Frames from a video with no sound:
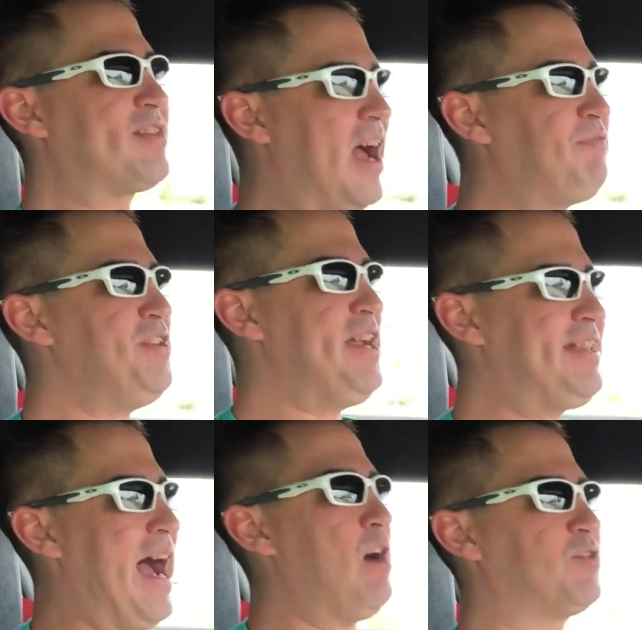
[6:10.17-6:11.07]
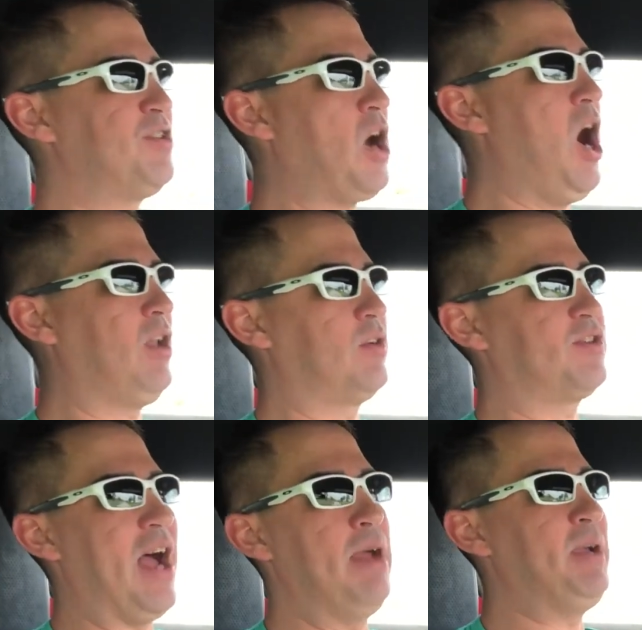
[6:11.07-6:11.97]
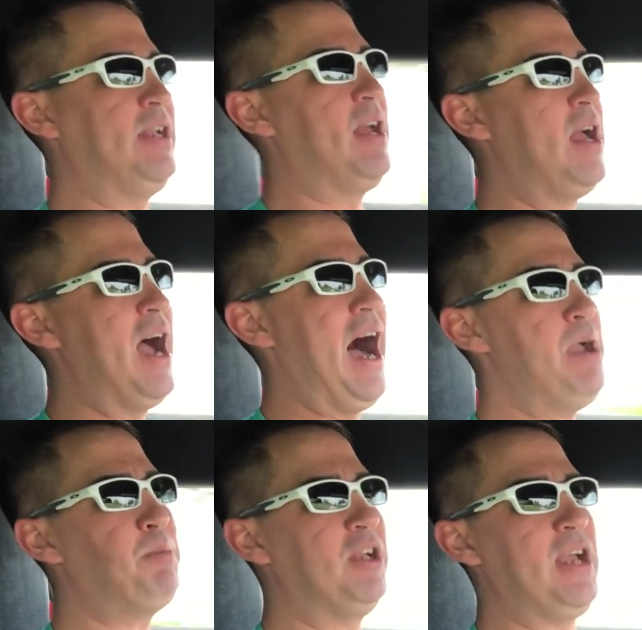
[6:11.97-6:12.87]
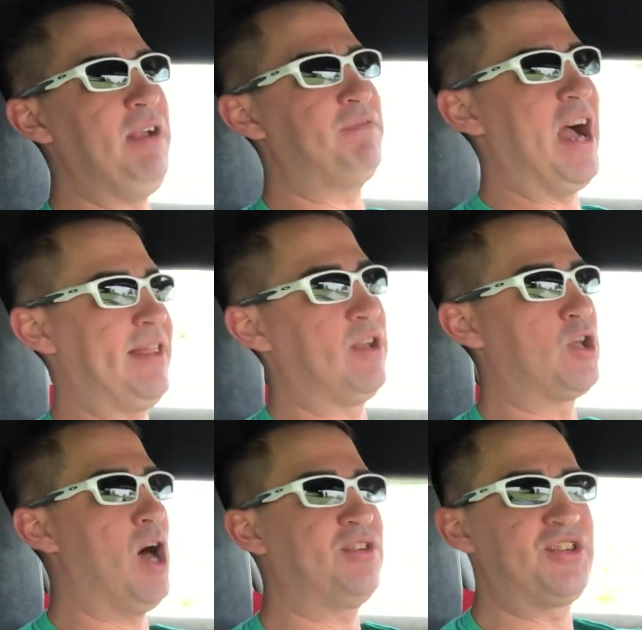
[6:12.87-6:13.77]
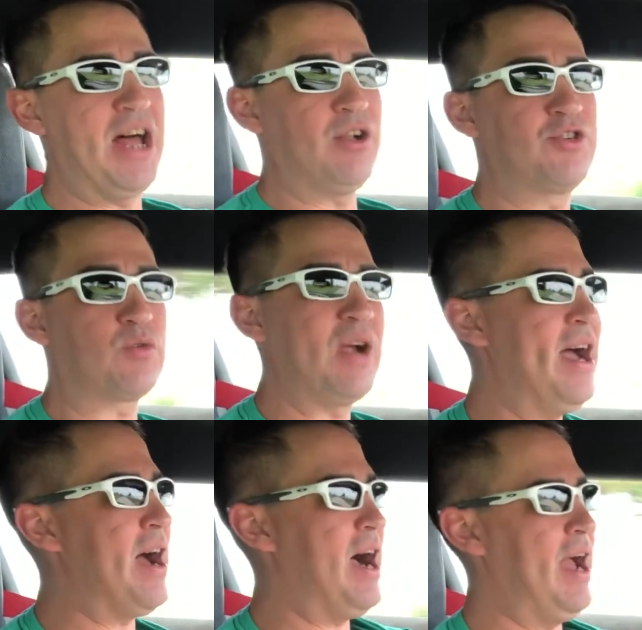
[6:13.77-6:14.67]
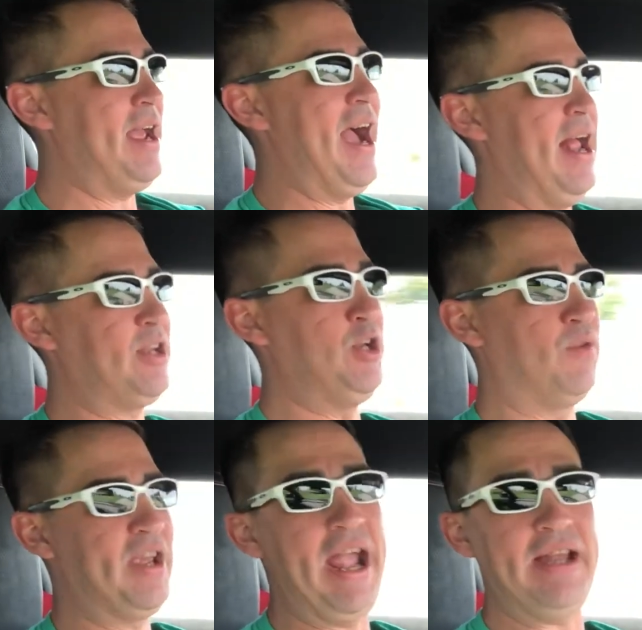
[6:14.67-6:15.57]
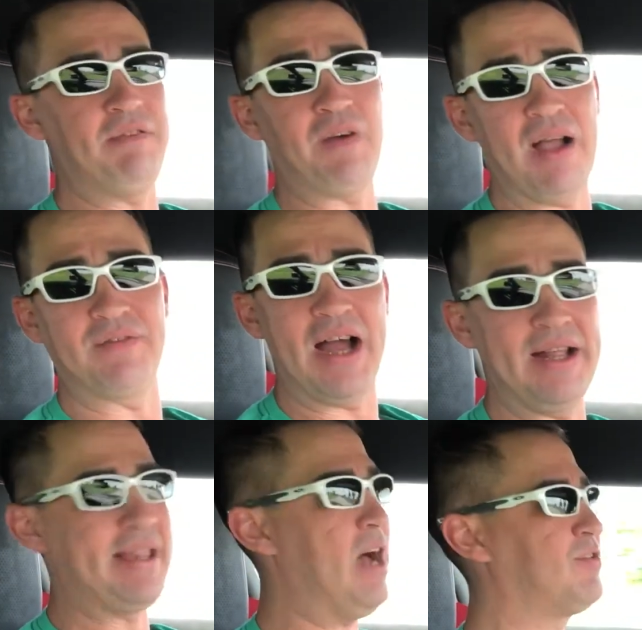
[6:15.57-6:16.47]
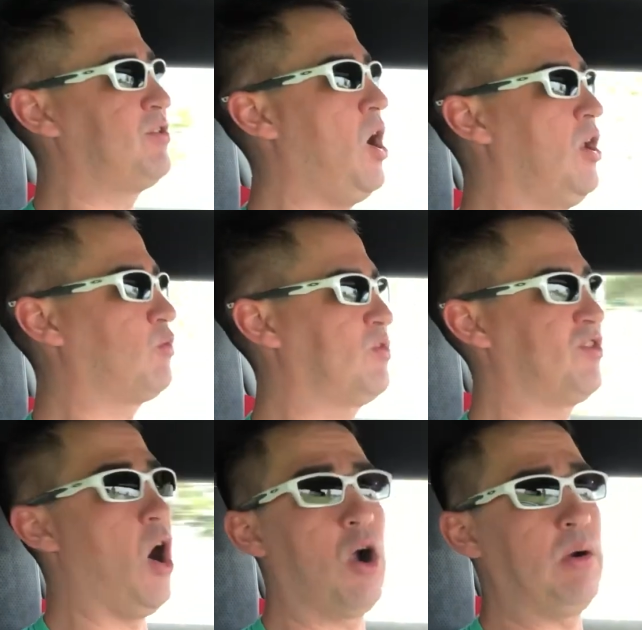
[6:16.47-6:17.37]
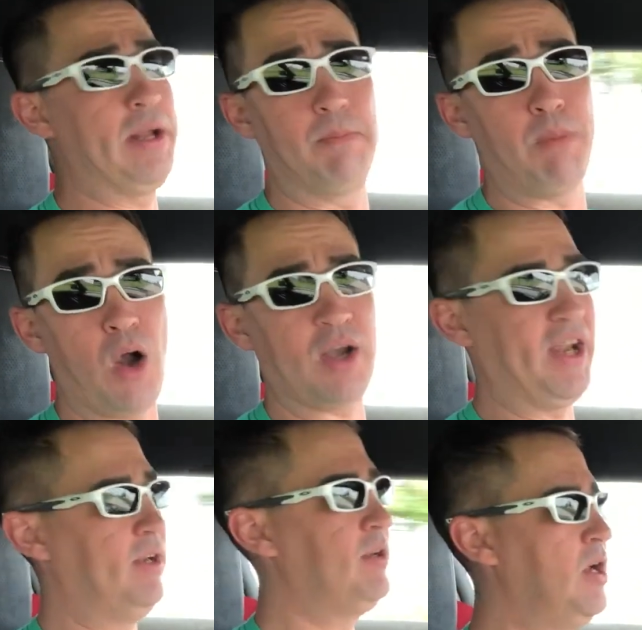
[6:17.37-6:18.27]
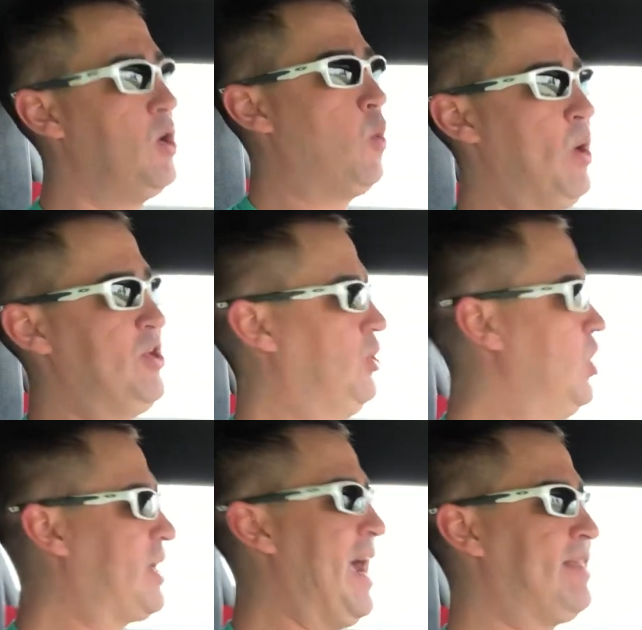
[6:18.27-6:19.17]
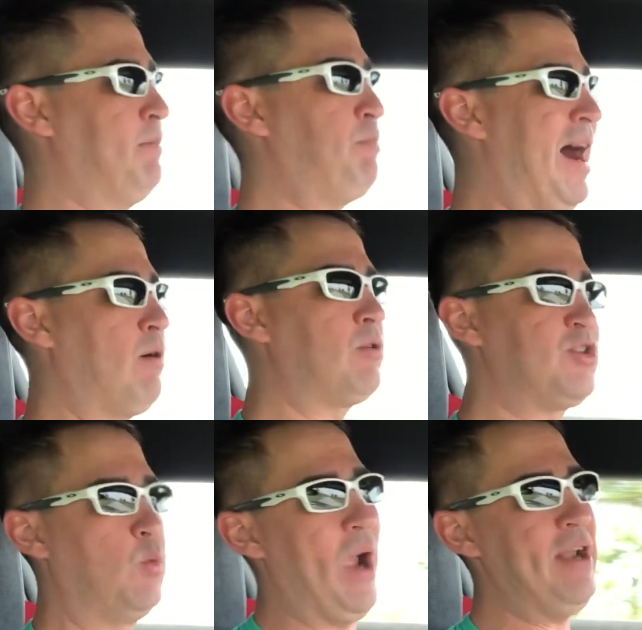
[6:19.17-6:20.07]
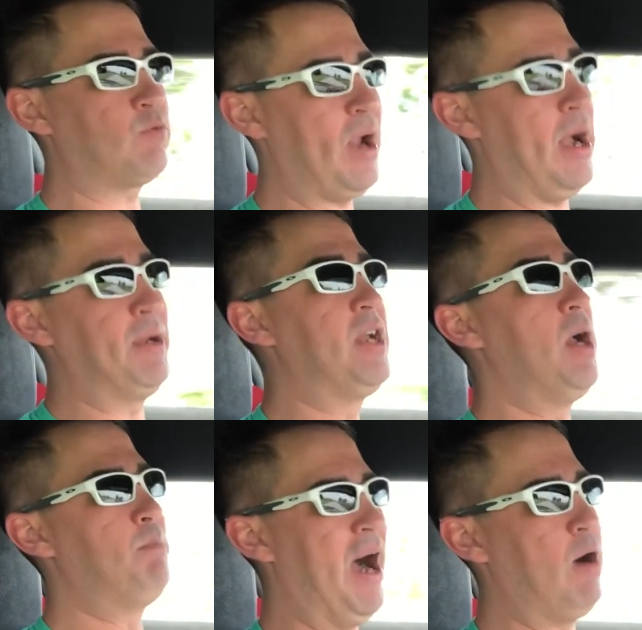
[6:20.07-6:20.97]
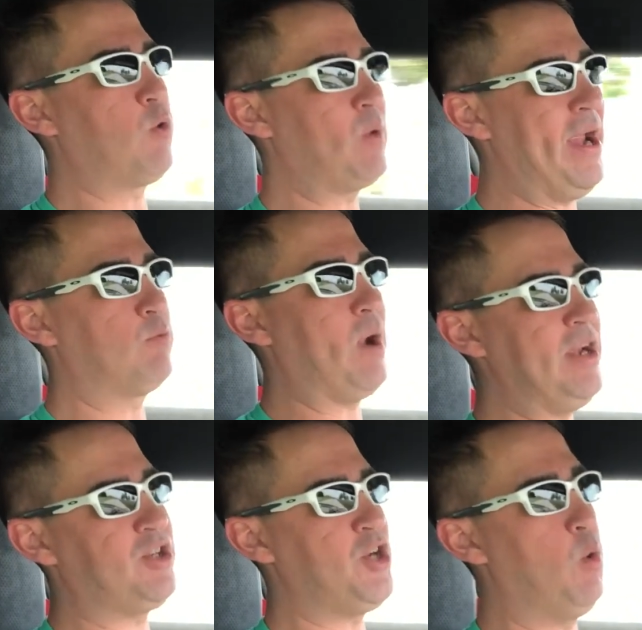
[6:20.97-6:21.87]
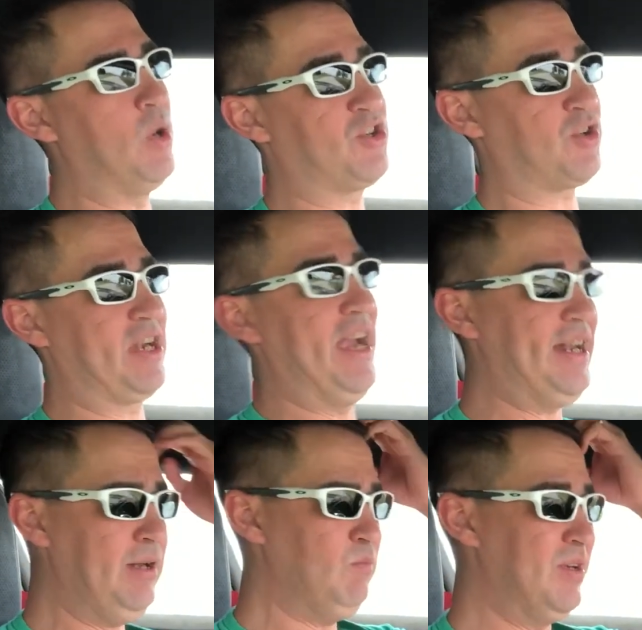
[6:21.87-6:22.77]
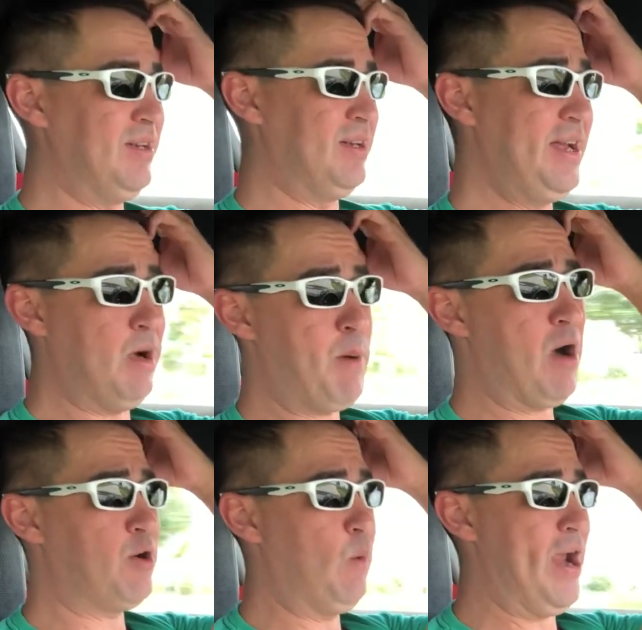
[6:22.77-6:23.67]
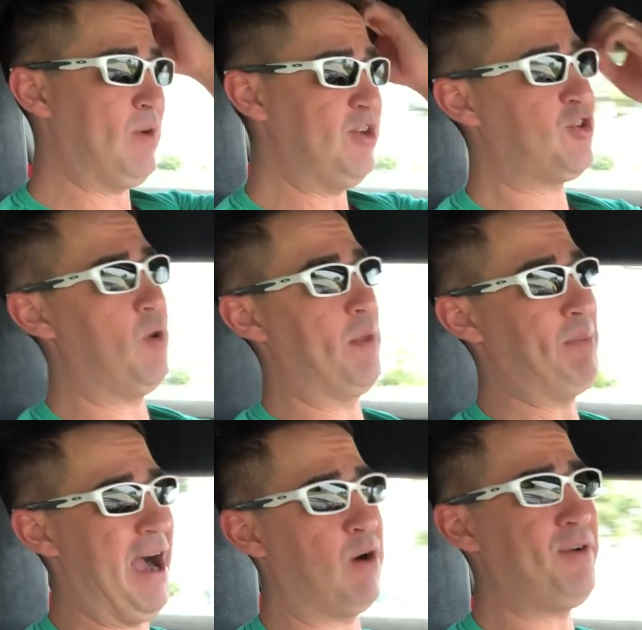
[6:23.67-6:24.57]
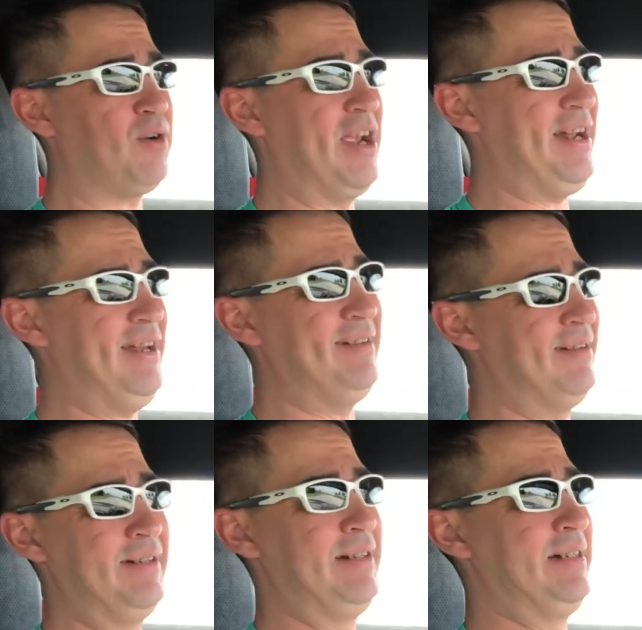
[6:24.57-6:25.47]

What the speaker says: $70,000. I mean, I believe that the Dodge Challenger Redeye at, you know, the $85,000, $90,000 was already a bargain. When you look at the power to weight rate, I mean, power rate ratio, what you're getting, yeah, power to weight ratio and the power you're getting,